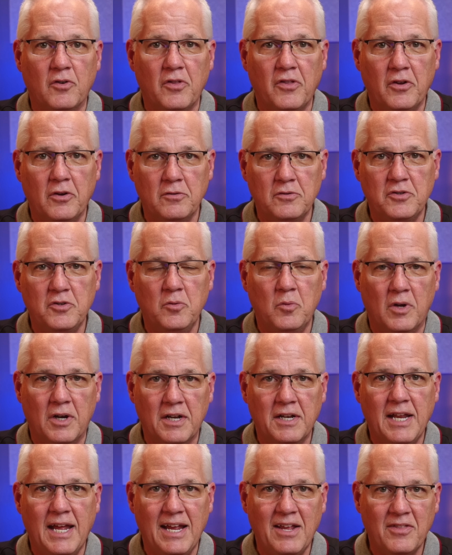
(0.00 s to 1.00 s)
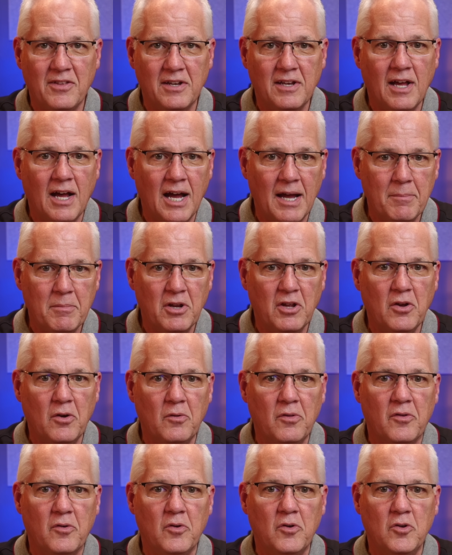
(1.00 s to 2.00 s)
for those who want to take the time to
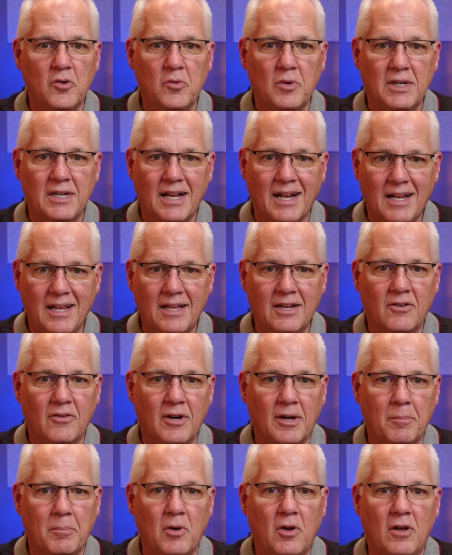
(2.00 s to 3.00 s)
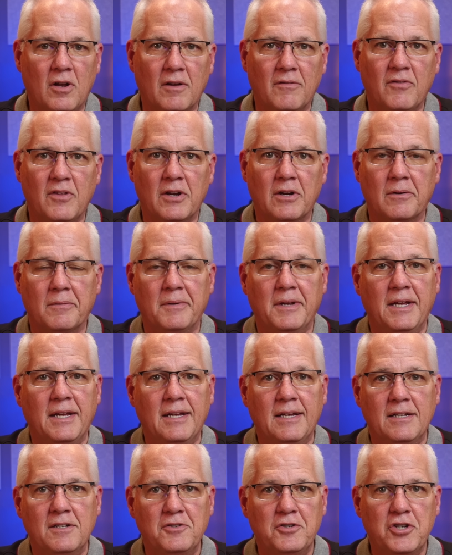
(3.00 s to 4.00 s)
go through and to clear up all of their
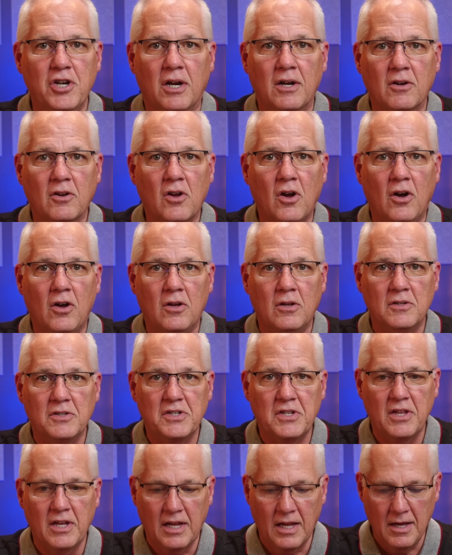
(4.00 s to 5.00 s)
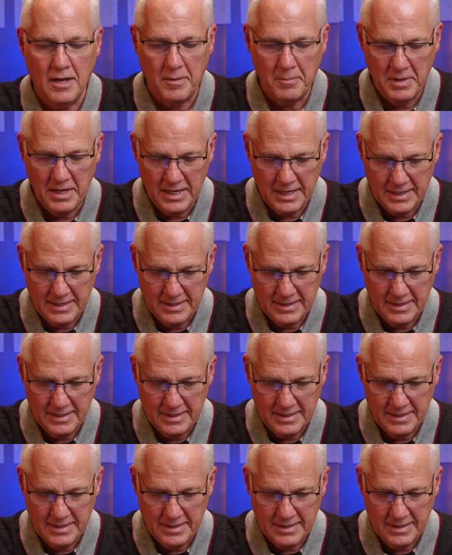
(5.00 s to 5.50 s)
junk calls that come in.